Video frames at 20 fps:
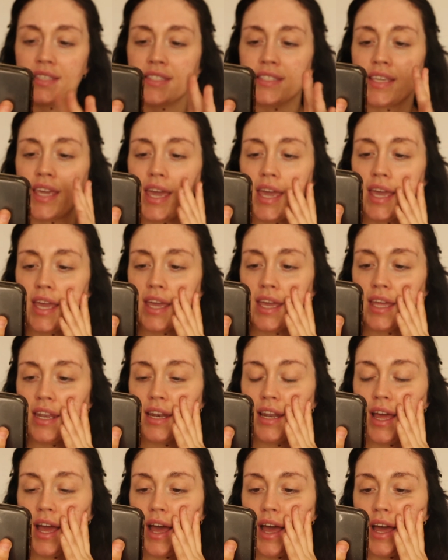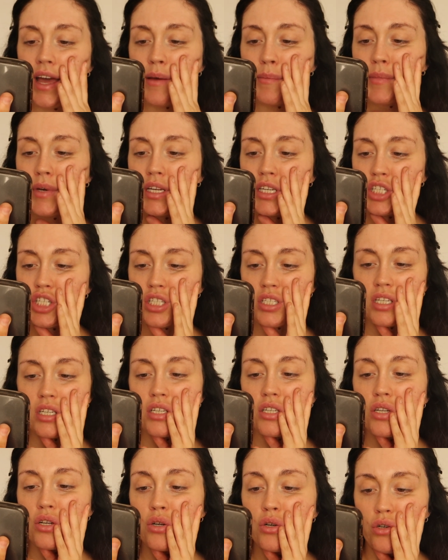skin, just
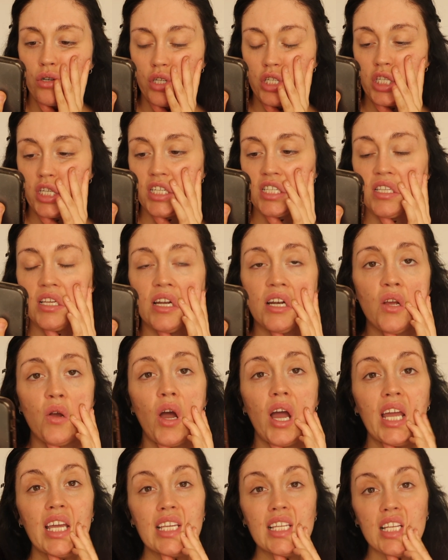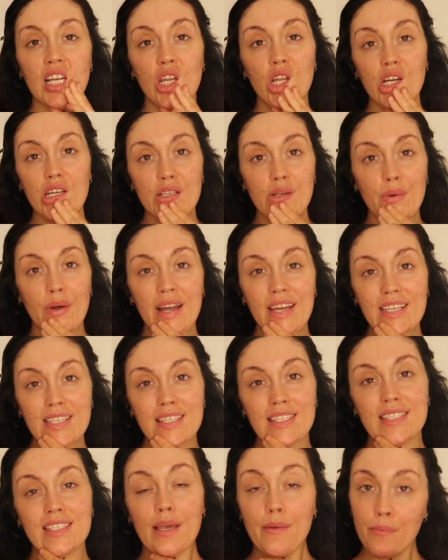gorgeous, and looks quite
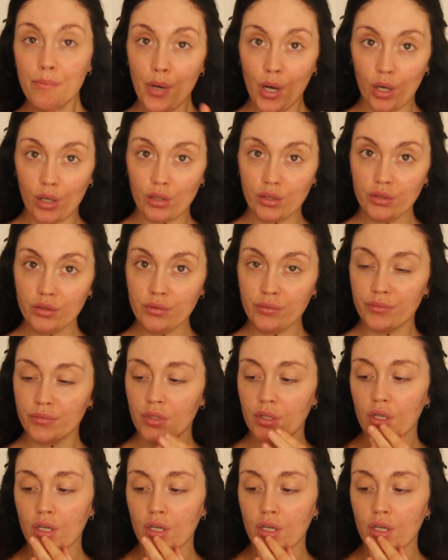simple.